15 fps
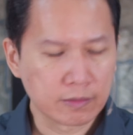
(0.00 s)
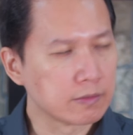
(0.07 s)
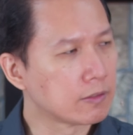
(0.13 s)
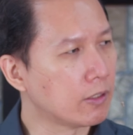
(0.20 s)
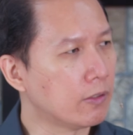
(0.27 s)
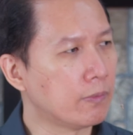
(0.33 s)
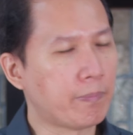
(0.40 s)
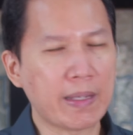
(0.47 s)

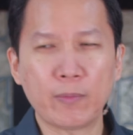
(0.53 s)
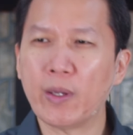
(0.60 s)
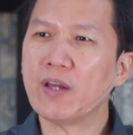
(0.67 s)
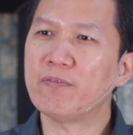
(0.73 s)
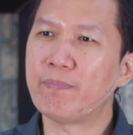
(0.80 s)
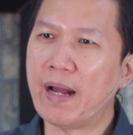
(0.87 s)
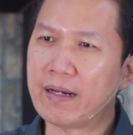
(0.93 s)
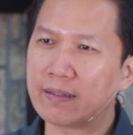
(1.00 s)
So by way
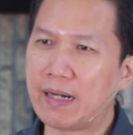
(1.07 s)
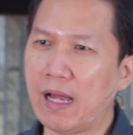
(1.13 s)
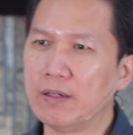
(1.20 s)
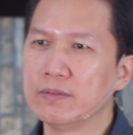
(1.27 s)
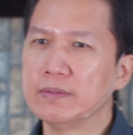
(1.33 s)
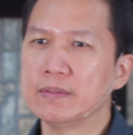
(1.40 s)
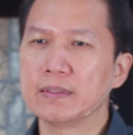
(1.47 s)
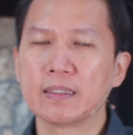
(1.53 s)
of
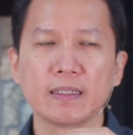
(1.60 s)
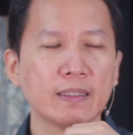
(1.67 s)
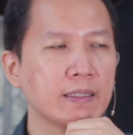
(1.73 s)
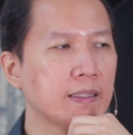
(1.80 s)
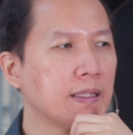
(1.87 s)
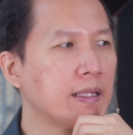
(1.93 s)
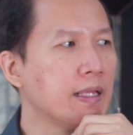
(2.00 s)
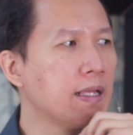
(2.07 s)
background,
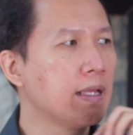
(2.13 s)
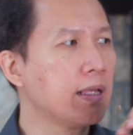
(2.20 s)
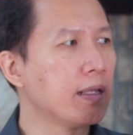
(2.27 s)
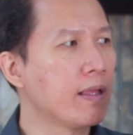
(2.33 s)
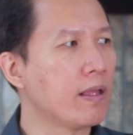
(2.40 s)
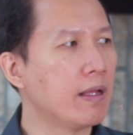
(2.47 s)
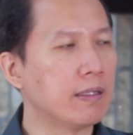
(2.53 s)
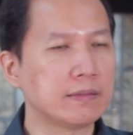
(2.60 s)

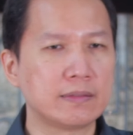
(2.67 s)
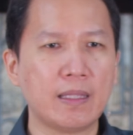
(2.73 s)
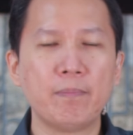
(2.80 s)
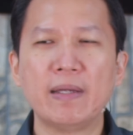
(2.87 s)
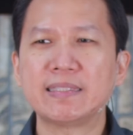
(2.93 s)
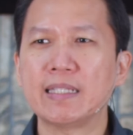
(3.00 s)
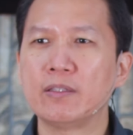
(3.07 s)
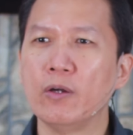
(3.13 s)
the
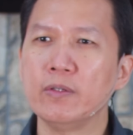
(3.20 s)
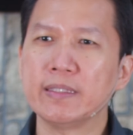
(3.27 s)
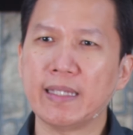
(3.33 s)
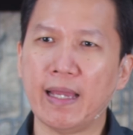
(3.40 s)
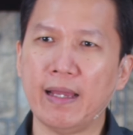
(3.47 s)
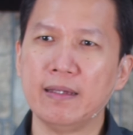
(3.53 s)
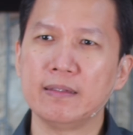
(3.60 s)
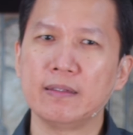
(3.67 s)

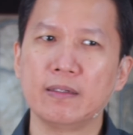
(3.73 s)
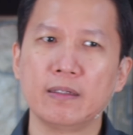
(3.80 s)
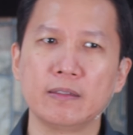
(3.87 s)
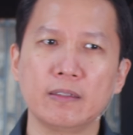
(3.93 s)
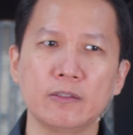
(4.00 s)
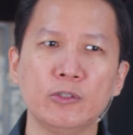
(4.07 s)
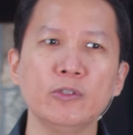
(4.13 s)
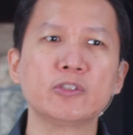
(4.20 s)
Macedonia
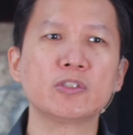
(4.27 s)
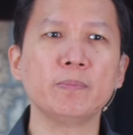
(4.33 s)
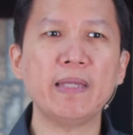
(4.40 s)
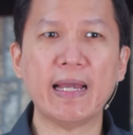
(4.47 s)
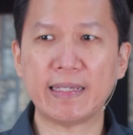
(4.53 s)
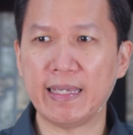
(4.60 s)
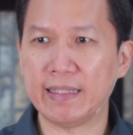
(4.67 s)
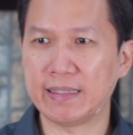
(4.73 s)
used to be
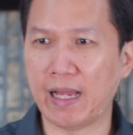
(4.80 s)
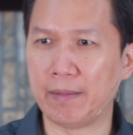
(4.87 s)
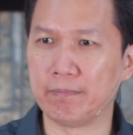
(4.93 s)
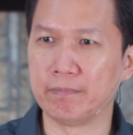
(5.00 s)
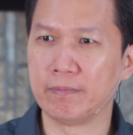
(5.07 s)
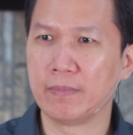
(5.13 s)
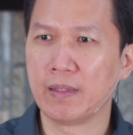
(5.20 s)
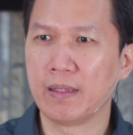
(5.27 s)
a
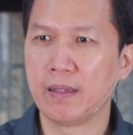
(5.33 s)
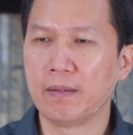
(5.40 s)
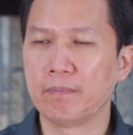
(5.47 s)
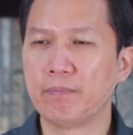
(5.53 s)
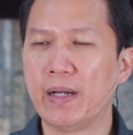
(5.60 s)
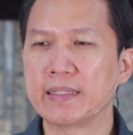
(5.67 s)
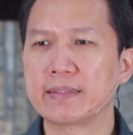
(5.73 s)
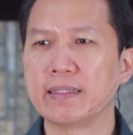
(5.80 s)
kingdom,
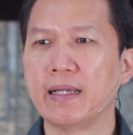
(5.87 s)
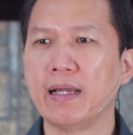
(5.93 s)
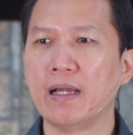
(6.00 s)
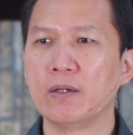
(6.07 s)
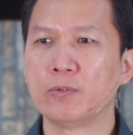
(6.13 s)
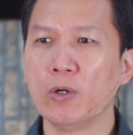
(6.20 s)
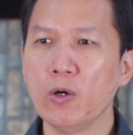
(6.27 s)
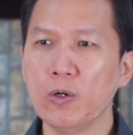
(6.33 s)
but
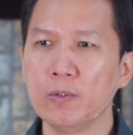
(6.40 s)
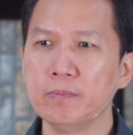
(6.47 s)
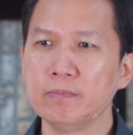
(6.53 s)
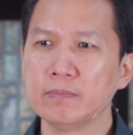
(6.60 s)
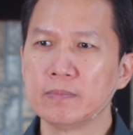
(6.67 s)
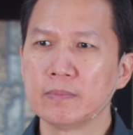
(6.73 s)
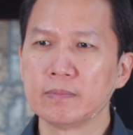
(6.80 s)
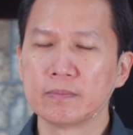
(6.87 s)
uh, Rome
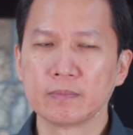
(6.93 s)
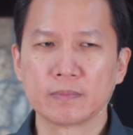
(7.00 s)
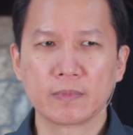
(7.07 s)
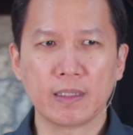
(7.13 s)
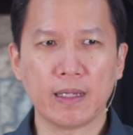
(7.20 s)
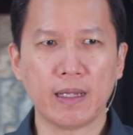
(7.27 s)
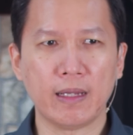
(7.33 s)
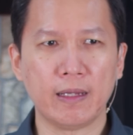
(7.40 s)

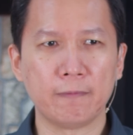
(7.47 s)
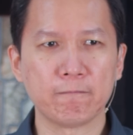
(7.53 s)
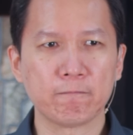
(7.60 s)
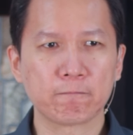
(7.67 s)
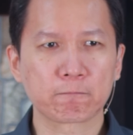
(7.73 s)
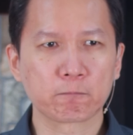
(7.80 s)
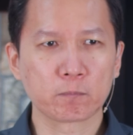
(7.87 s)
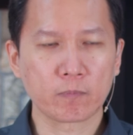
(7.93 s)
um,
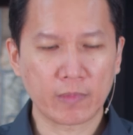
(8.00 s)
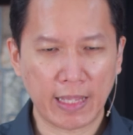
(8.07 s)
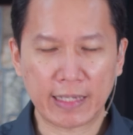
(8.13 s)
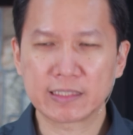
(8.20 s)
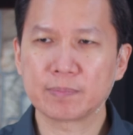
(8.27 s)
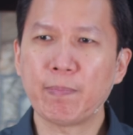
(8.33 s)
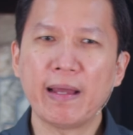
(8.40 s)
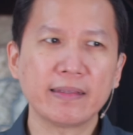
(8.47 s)

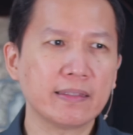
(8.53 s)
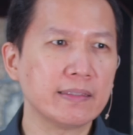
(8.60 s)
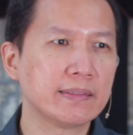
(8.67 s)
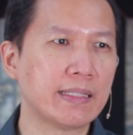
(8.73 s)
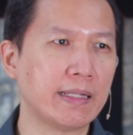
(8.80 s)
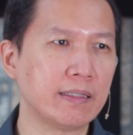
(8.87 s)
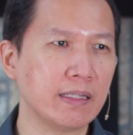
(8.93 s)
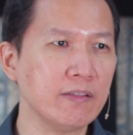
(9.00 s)
expanded
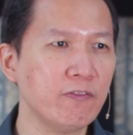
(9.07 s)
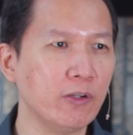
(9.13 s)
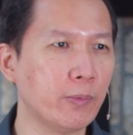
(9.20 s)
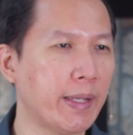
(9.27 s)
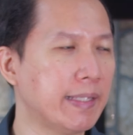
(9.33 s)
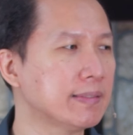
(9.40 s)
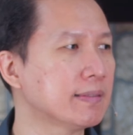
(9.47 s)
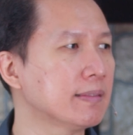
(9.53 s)
their
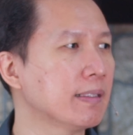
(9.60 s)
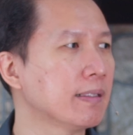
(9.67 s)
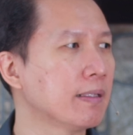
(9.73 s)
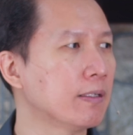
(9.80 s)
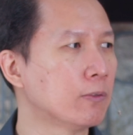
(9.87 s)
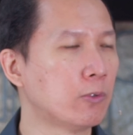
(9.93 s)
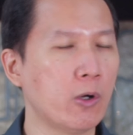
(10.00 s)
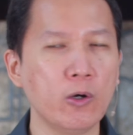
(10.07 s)
influence.
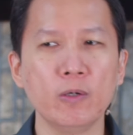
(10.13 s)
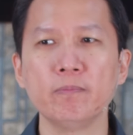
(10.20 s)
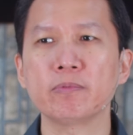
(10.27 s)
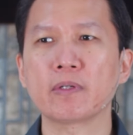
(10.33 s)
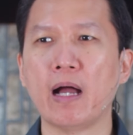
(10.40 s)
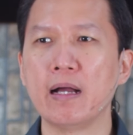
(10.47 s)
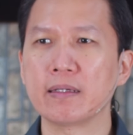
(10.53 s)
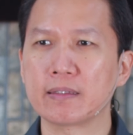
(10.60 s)
Rome
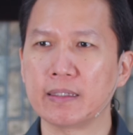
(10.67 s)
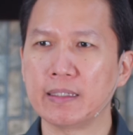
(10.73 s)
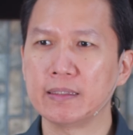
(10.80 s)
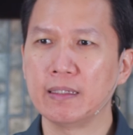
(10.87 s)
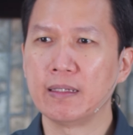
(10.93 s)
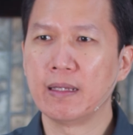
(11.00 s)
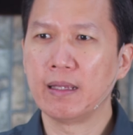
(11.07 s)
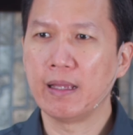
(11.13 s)
conquered
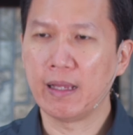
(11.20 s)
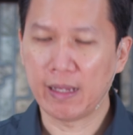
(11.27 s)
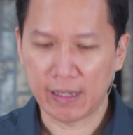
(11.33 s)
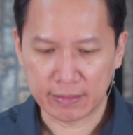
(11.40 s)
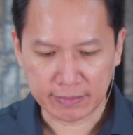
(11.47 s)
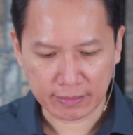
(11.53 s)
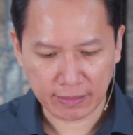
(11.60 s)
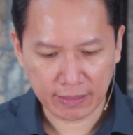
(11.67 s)

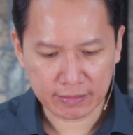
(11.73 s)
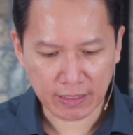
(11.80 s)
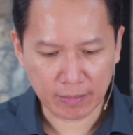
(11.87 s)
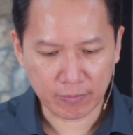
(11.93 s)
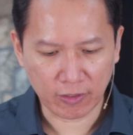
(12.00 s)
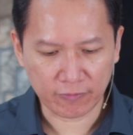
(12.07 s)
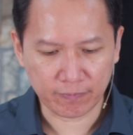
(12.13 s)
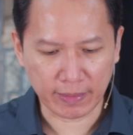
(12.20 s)
uh, the
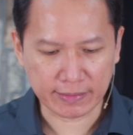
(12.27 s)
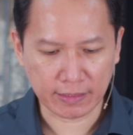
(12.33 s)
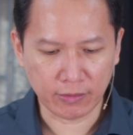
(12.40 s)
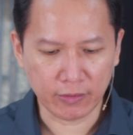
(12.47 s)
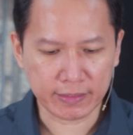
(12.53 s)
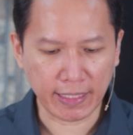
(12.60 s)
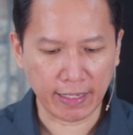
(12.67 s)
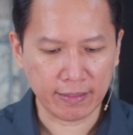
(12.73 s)
kingdom of
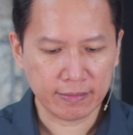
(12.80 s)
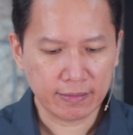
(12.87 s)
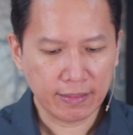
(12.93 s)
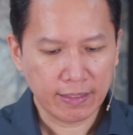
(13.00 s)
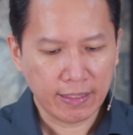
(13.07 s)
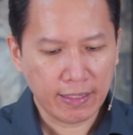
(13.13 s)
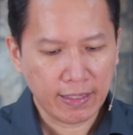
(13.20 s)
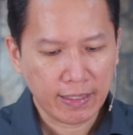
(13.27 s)
Macedonia,
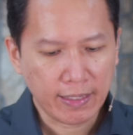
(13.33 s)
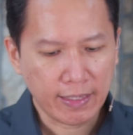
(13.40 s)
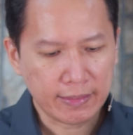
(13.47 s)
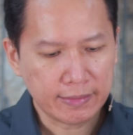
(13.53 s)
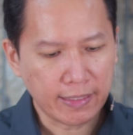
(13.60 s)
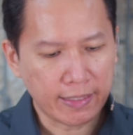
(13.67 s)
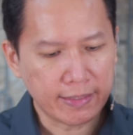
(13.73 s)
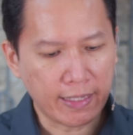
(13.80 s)

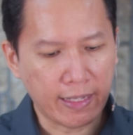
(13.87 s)
and then